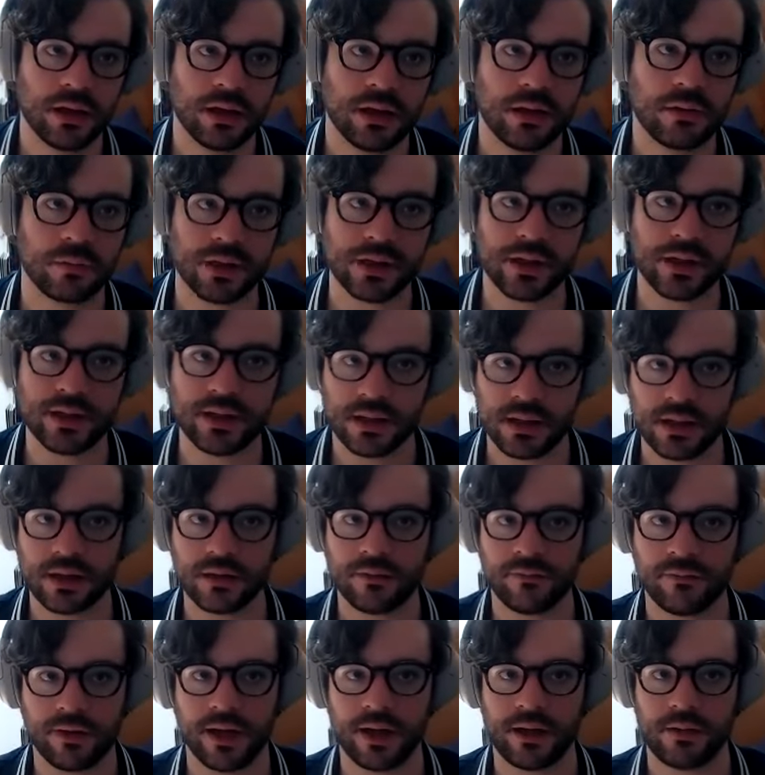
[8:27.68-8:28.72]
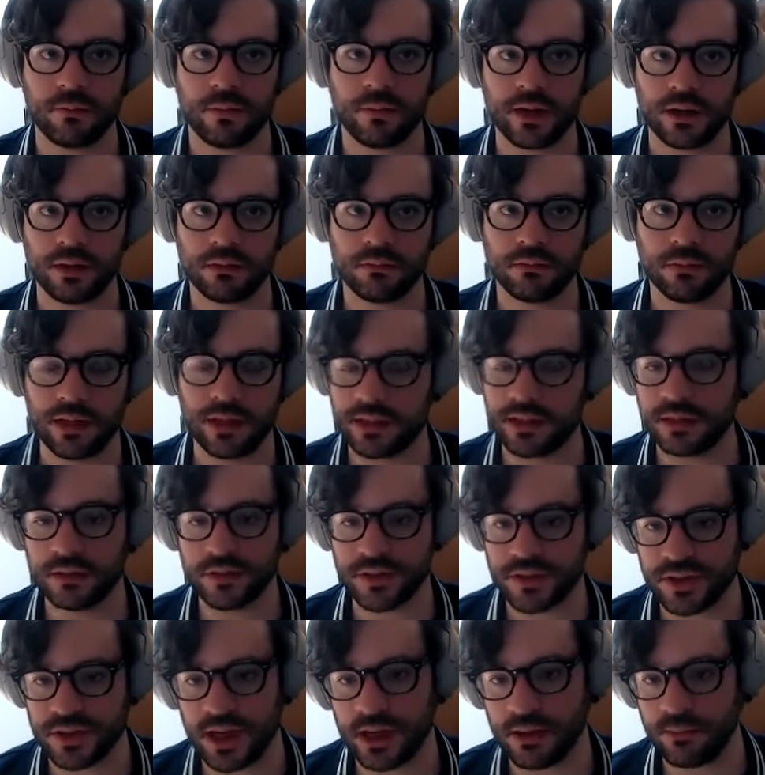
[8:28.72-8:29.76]
really clarified when like Neil
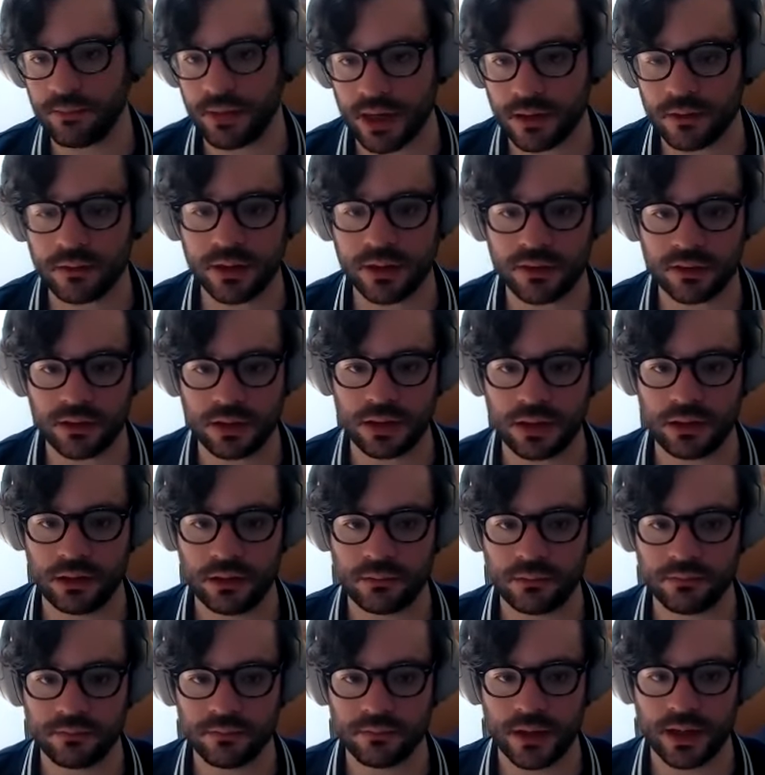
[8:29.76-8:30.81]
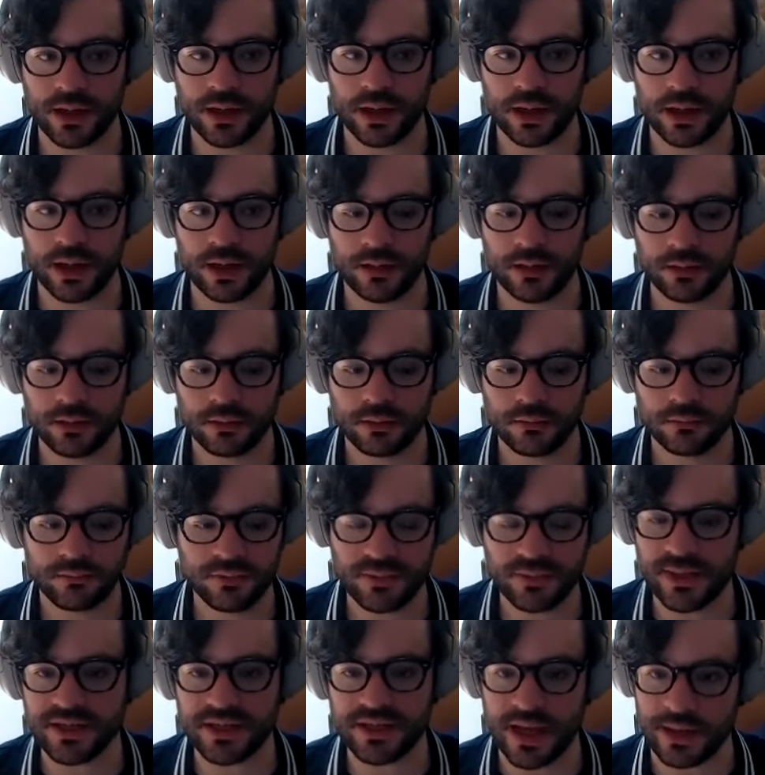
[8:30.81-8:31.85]
just came back with the
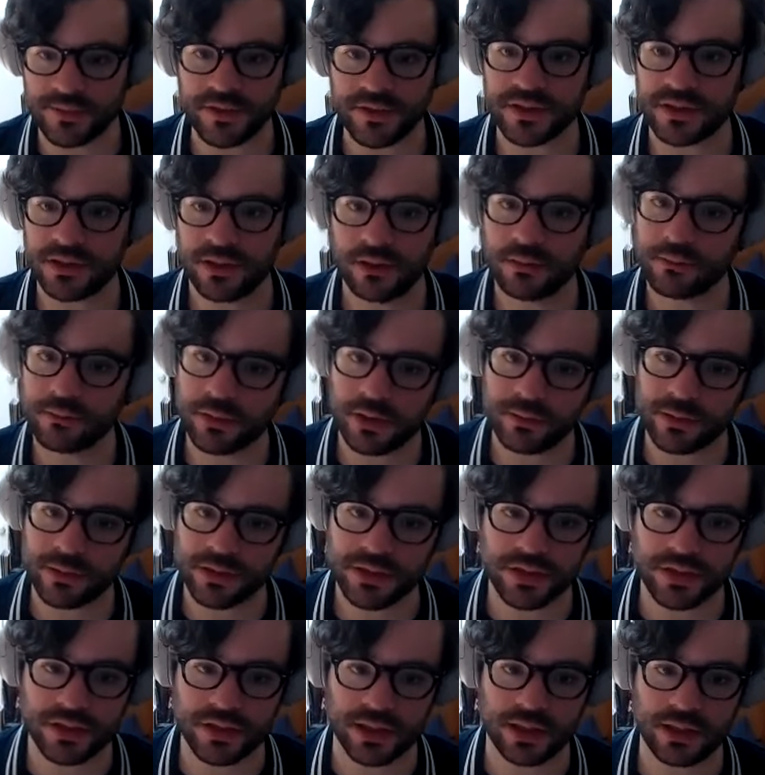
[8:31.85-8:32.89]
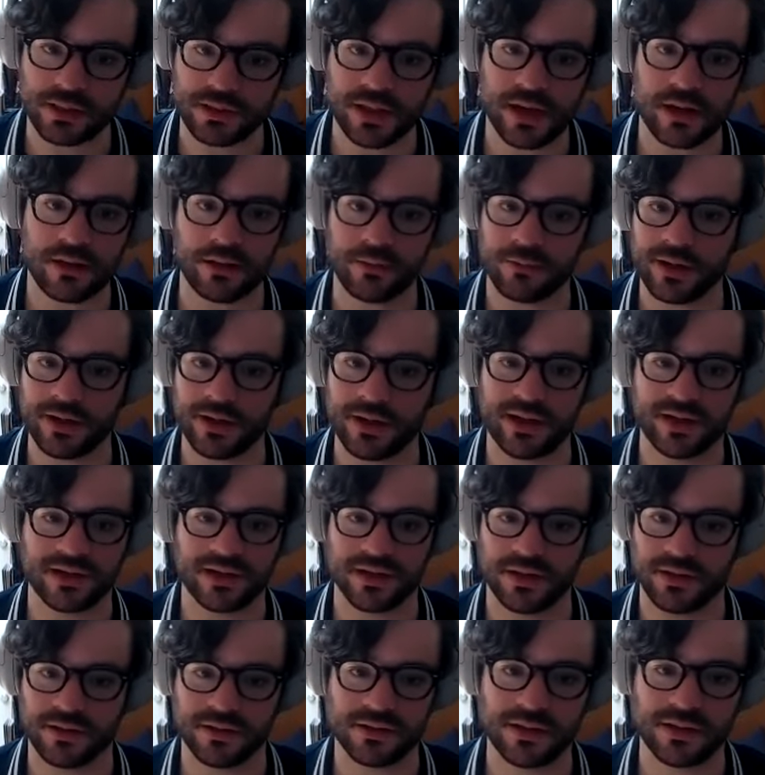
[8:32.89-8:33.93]
space capsule scene, pretty much just like entirely written as
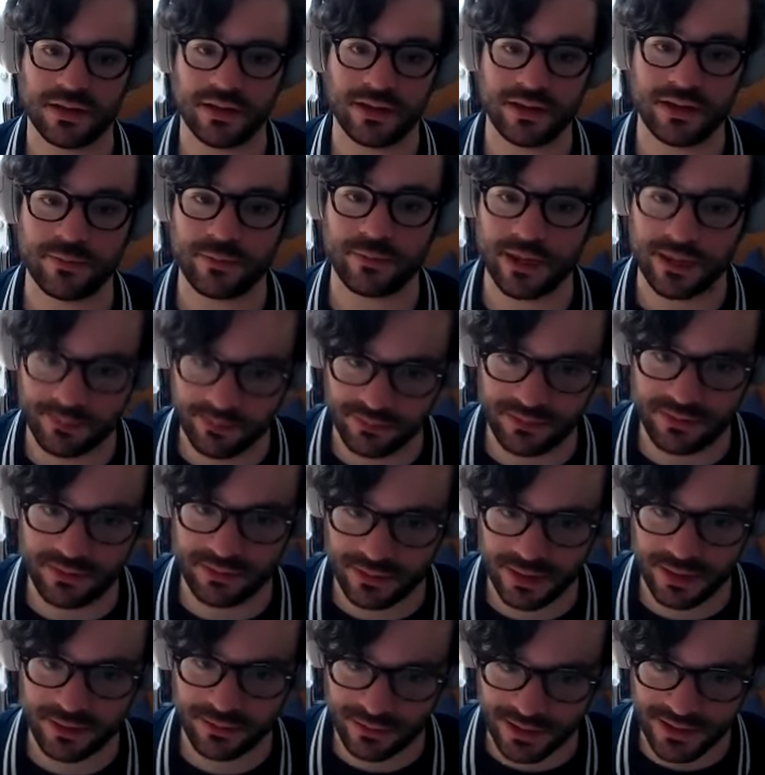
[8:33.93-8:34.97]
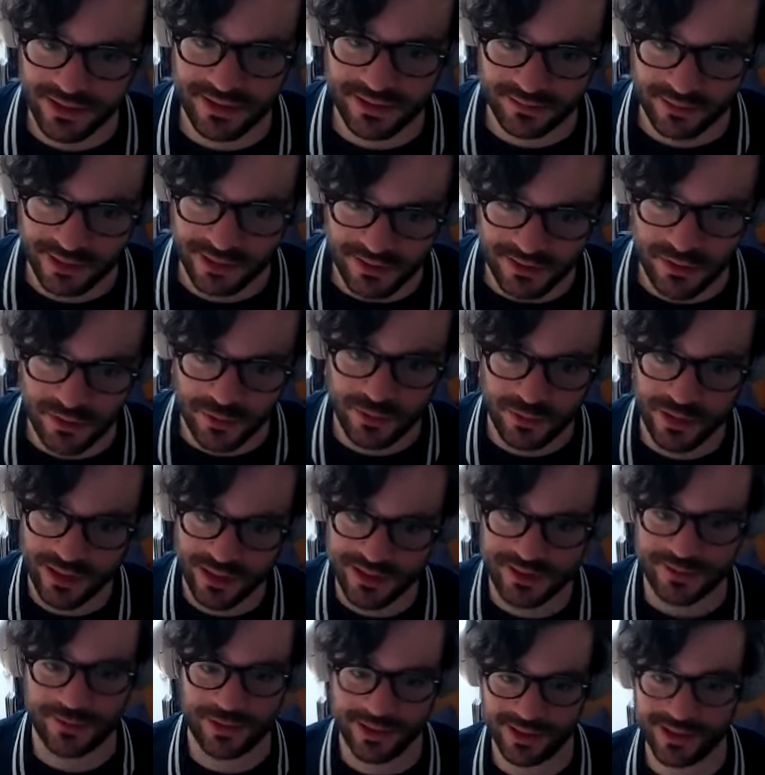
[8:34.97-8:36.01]
is, and say like, can we like let's do
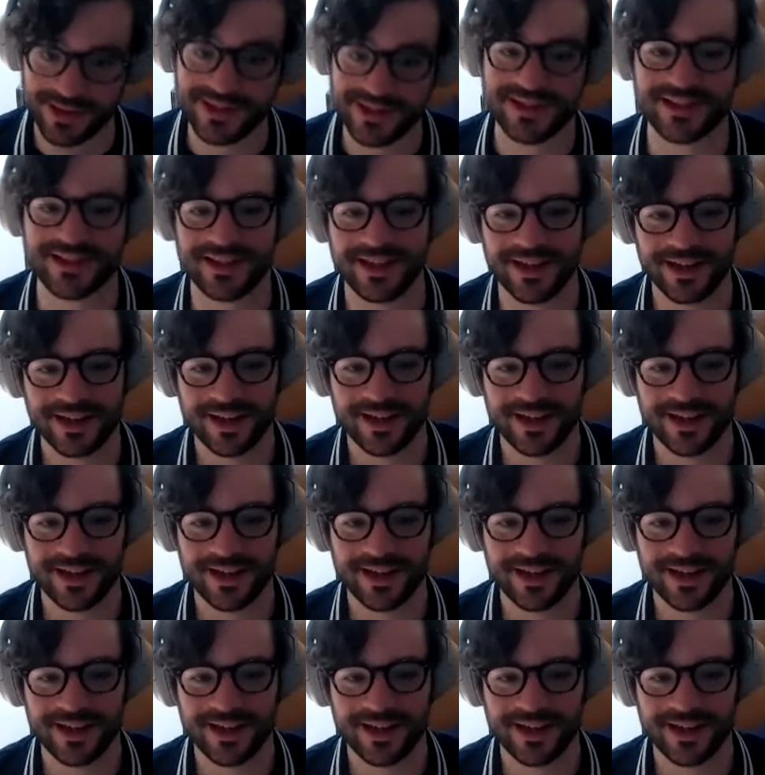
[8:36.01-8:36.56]
this with this.